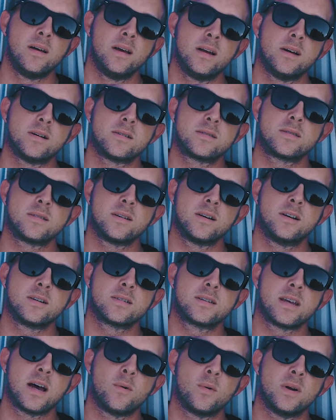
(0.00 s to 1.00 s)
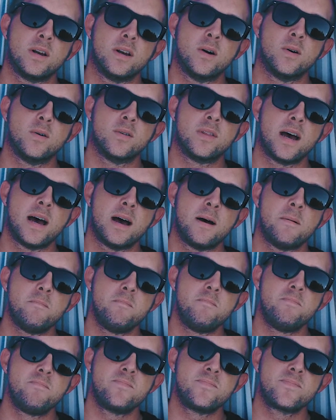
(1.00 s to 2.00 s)
Here's how we know that.
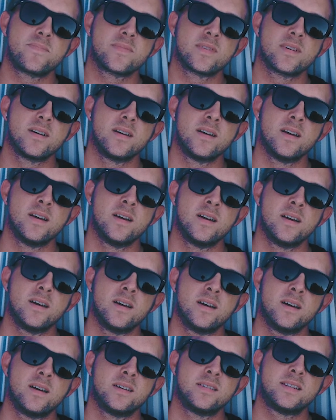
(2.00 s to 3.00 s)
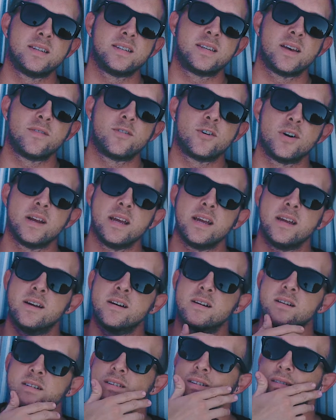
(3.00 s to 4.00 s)
See, 7 or 8
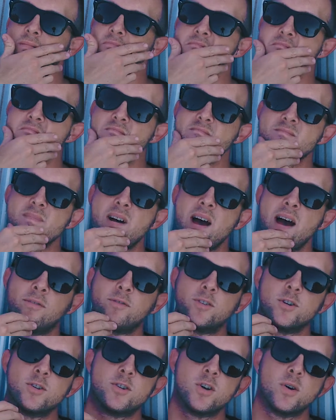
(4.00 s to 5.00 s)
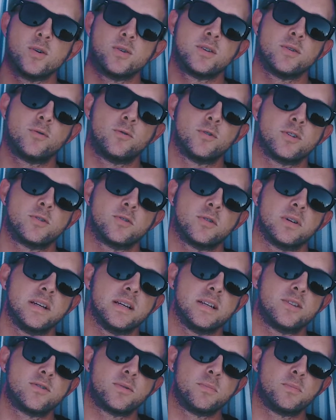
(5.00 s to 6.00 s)
years after Joseph was
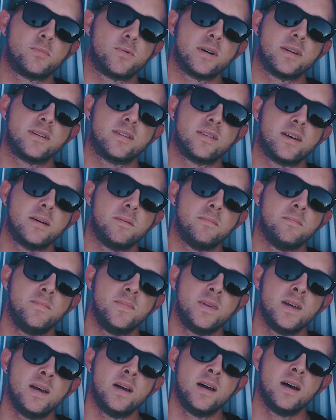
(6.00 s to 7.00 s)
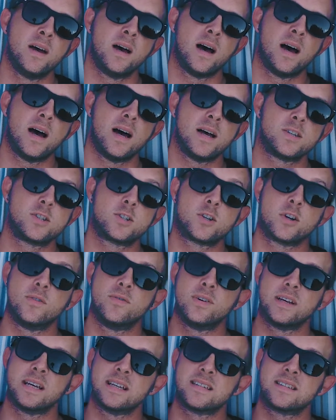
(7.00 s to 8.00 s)
released from prison,
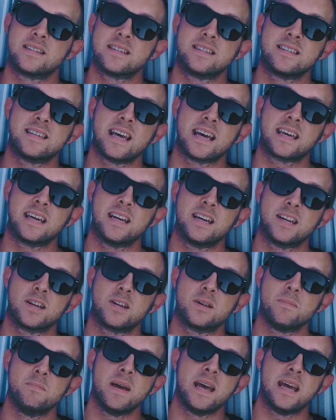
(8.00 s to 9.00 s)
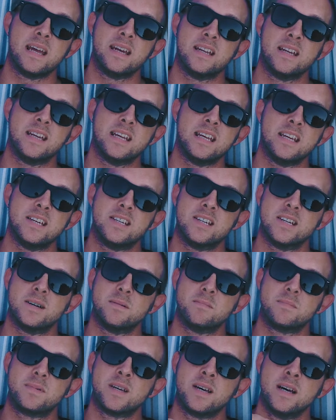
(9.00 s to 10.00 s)
serving as the second in command in
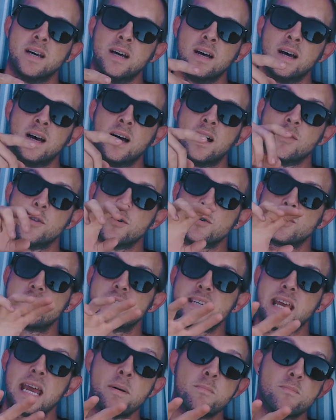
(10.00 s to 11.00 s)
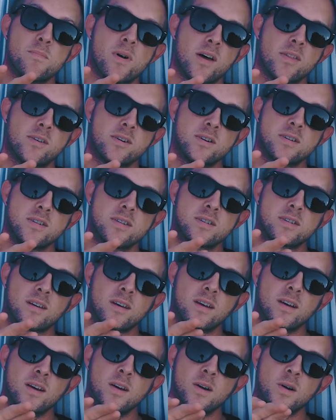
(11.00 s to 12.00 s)
Egypt, those same brothers
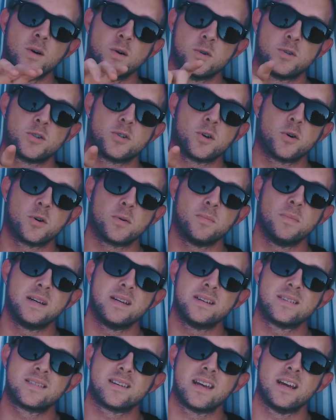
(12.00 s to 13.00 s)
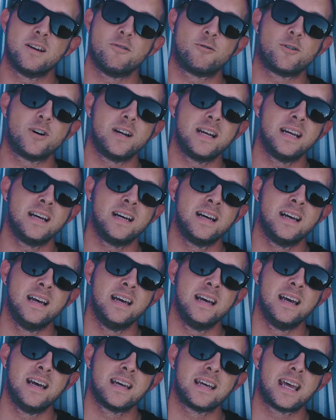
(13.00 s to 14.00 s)
who sold him into slavery
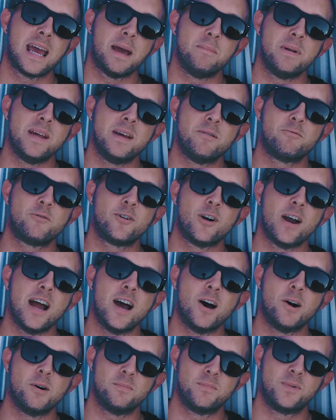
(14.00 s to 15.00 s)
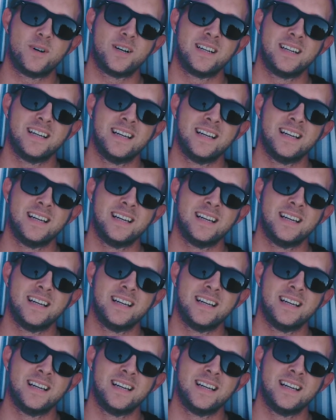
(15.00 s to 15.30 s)
came to him for help